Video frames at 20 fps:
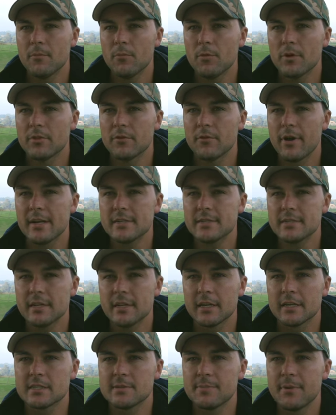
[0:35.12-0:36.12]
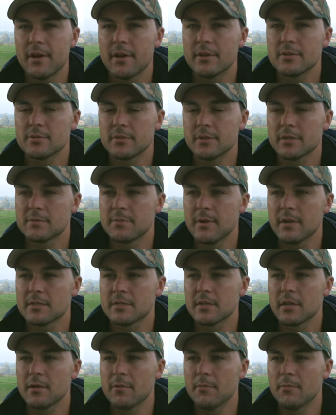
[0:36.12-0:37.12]
With racing experience, we're
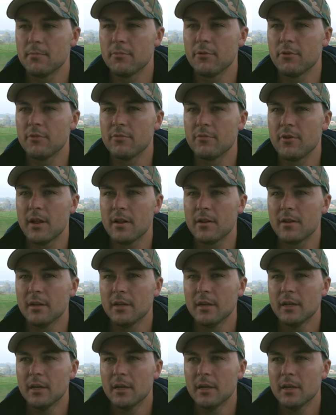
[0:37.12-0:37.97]
expecting an improved run,